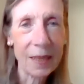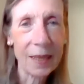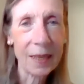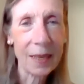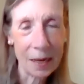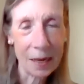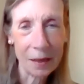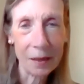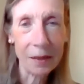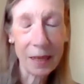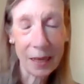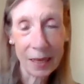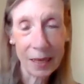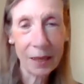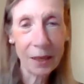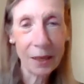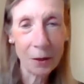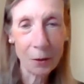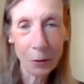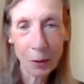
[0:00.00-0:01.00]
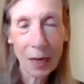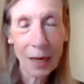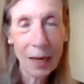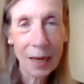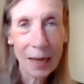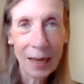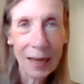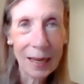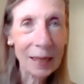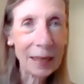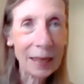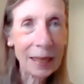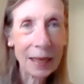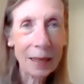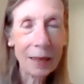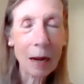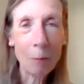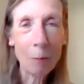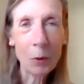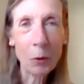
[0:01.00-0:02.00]
stated. Thank you. And
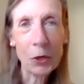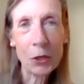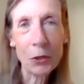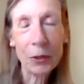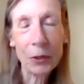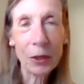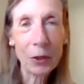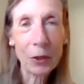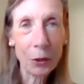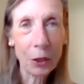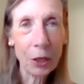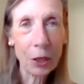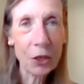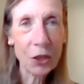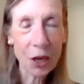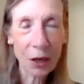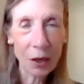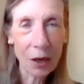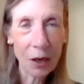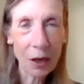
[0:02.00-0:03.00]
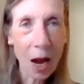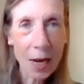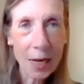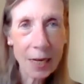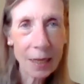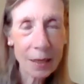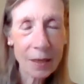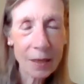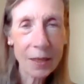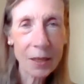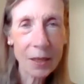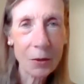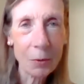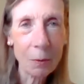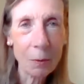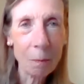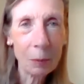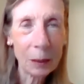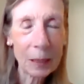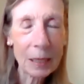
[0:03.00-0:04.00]
again, I'm going to encourage our audience
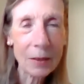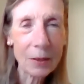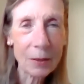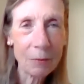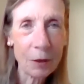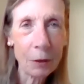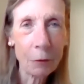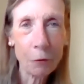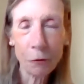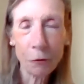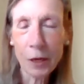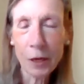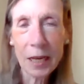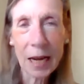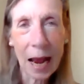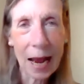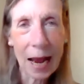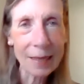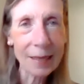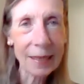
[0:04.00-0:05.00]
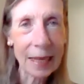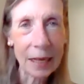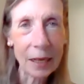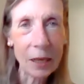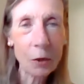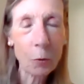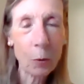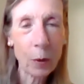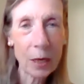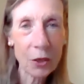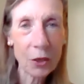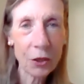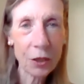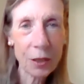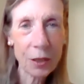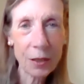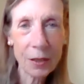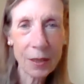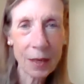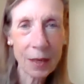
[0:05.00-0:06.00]
to please feel free to ask any
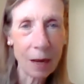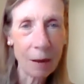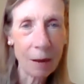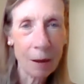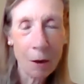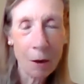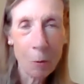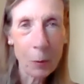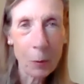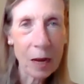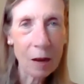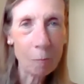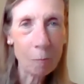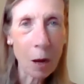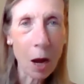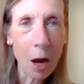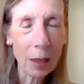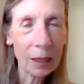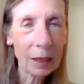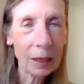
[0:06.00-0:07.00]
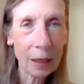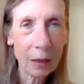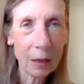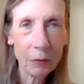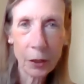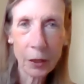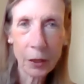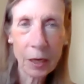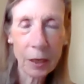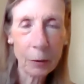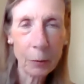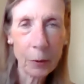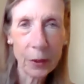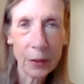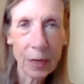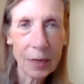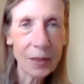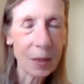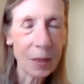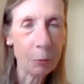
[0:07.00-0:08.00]
questions. Uh, we have Paula Glover here
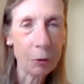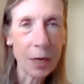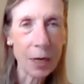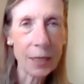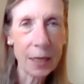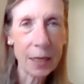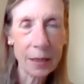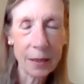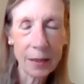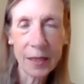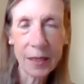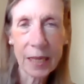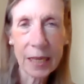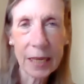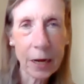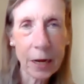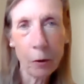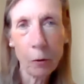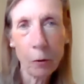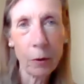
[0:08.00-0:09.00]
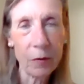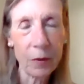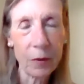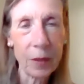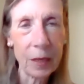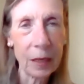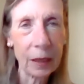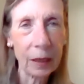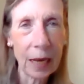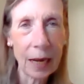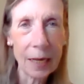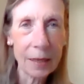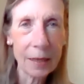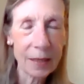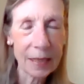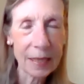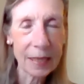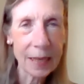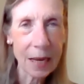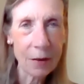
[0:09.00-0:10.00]
with us, the president and CEO of the
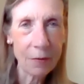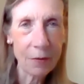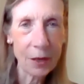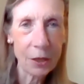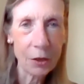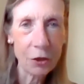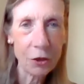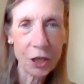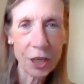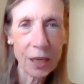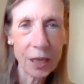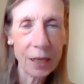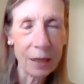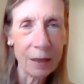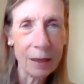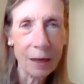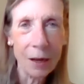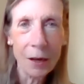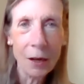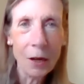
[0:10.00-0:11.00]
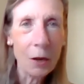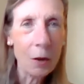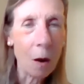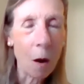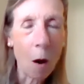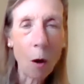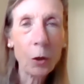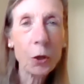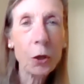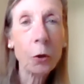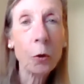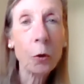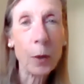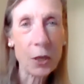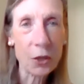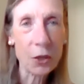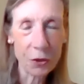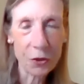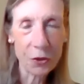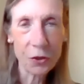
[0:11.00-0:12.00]
Alliance to Save Energy, and all your
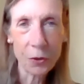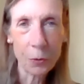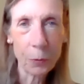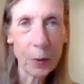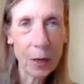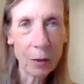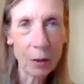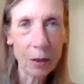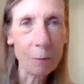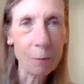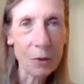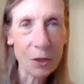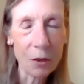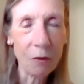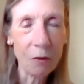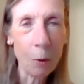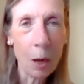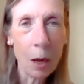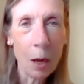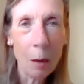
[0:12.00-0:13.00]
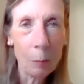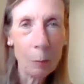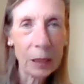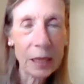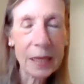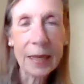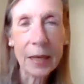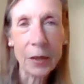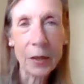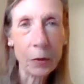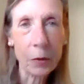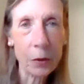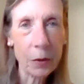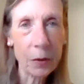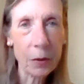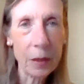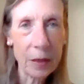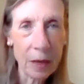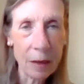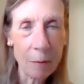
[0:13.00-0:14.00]
questions are welcome. So please enter
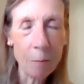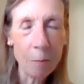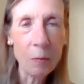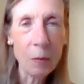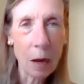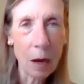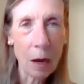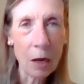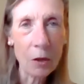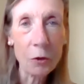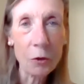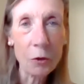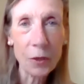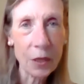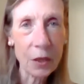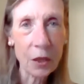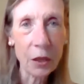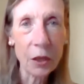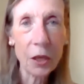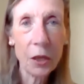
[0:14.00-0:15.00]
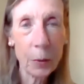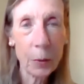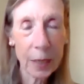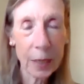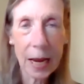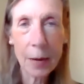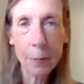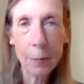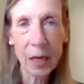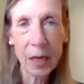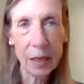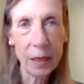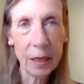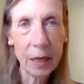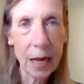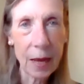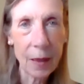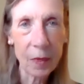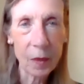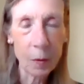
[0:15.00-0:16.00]
them uh, using the Q&A
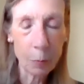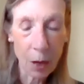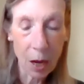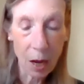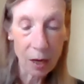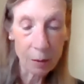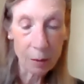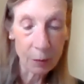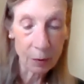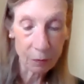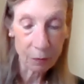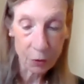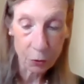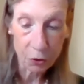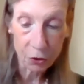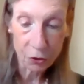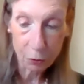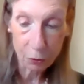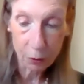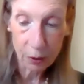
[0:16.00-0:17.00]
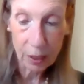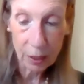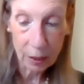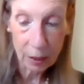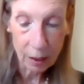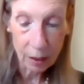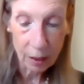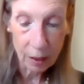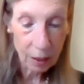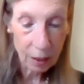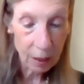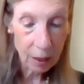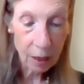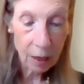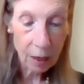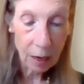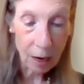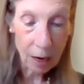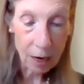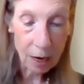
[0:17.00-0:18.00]
button at the bottom of your screen.
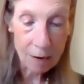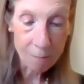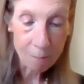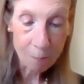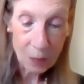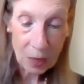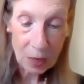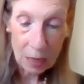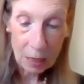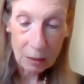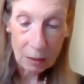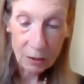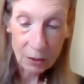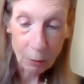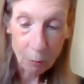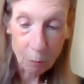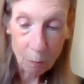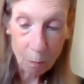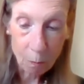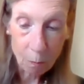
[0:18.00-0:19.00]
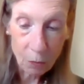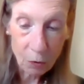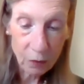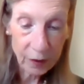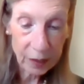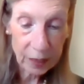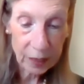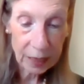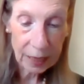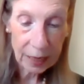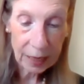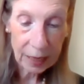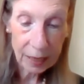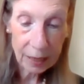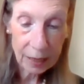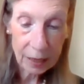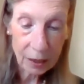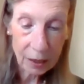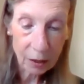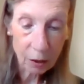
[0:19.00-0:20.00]
Um, so moving ahead
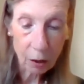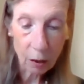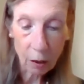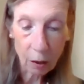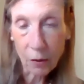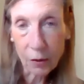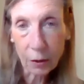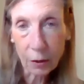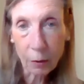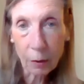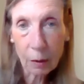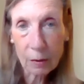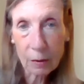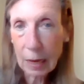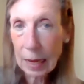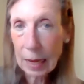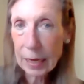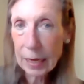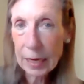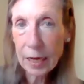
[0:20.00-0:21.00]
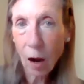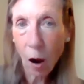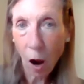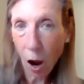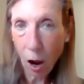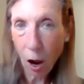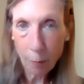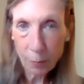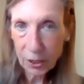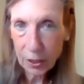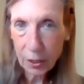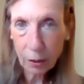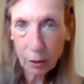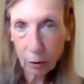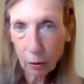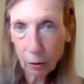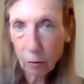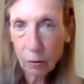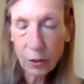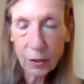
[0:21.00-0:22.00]
here, are there any
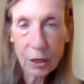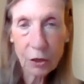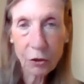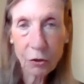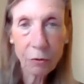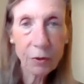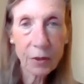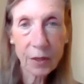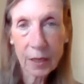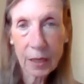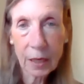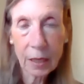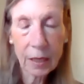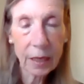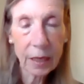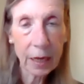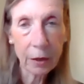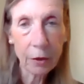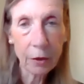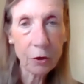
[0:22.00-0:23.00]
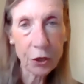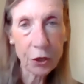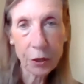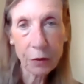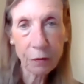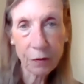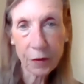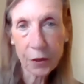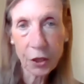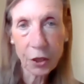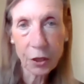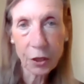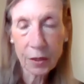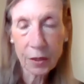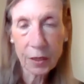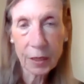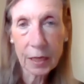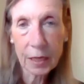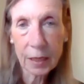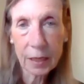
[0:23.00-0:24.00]
obstacles that you see to energy
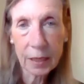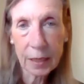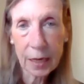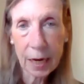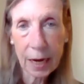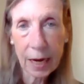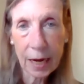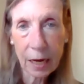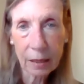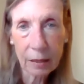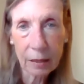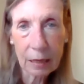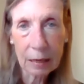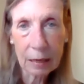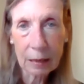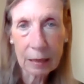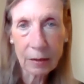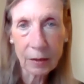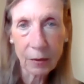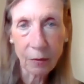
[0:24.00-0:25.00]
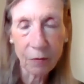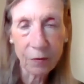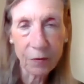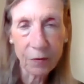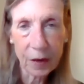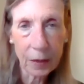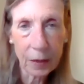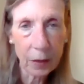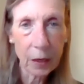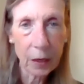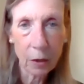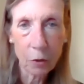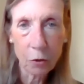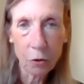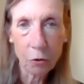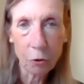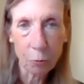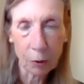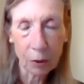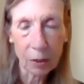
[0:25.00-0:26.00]
efficiency today? it, it is a very
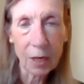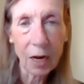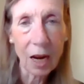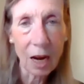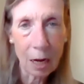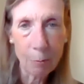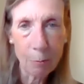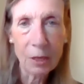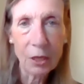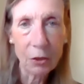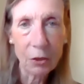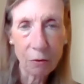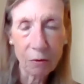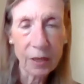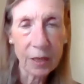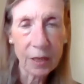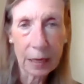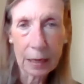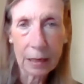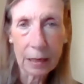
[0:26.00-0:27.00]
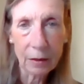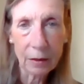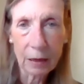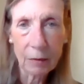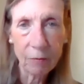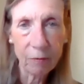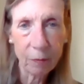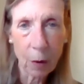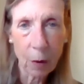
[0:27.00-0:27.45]
unusual time, as you said, and